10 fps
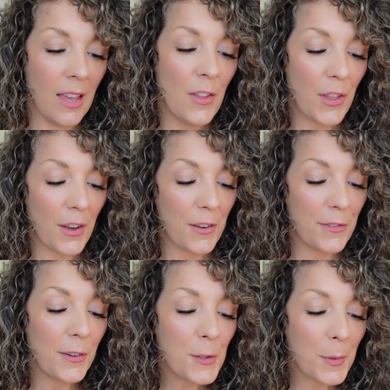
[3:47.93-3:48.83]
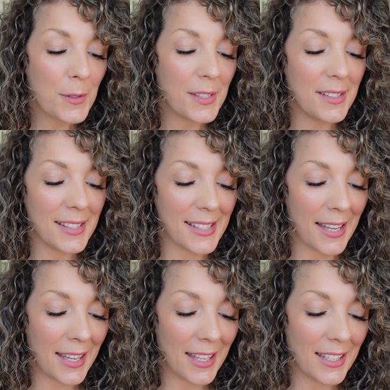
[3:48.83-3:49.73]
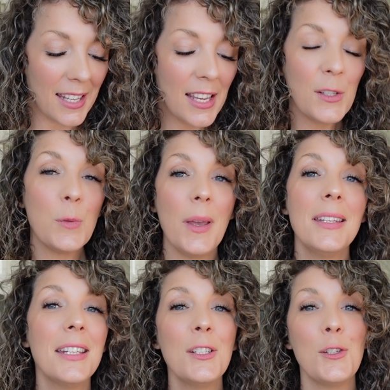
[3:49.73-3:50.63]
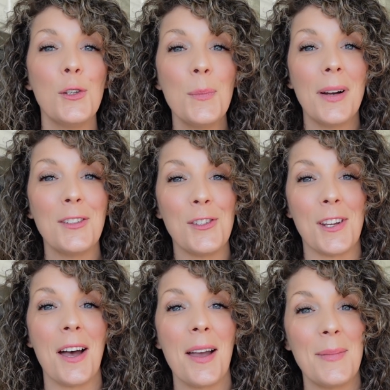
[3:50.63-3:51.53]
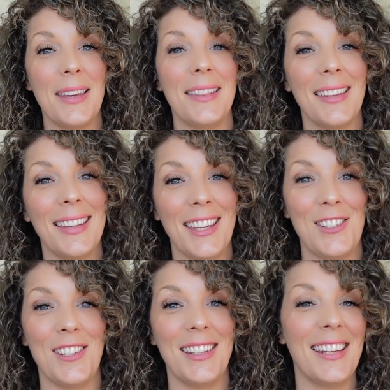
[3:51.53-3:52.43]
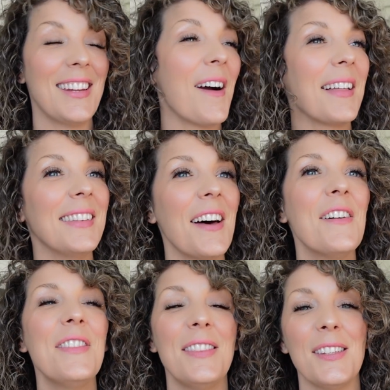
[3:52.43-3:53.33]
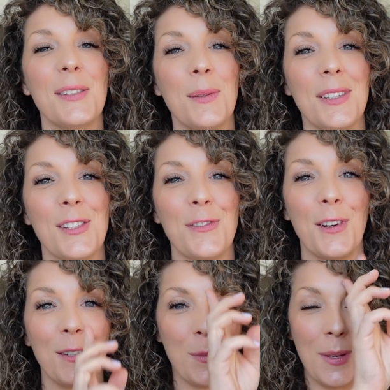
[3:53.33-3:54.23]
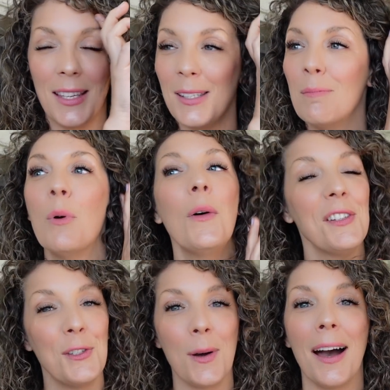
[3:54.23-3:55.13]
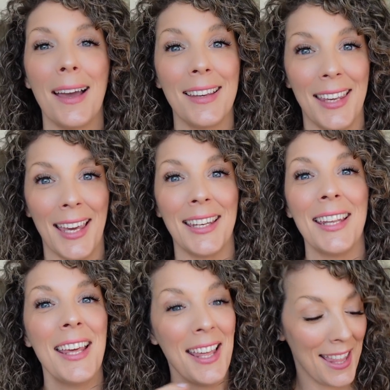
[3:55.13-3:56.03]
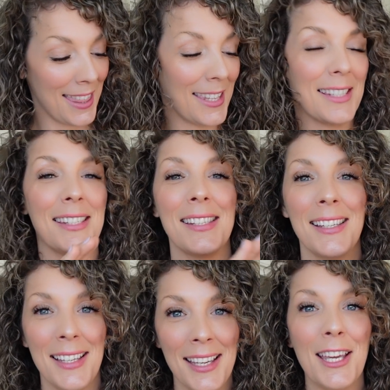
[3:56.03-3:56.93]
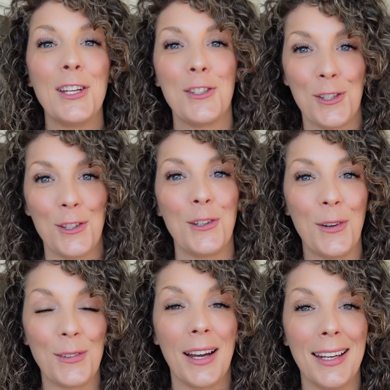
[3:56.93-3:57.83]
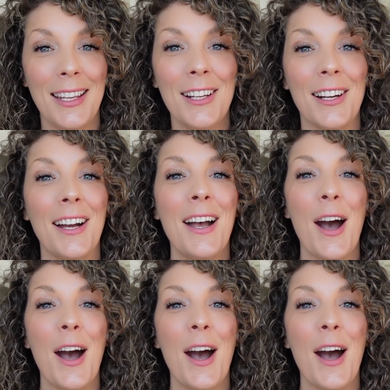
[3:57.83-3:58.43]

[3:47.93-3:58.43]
The first person said, spending too much time in the kitchen. Now, I love that this one is first, because boy, do I get this issue right here.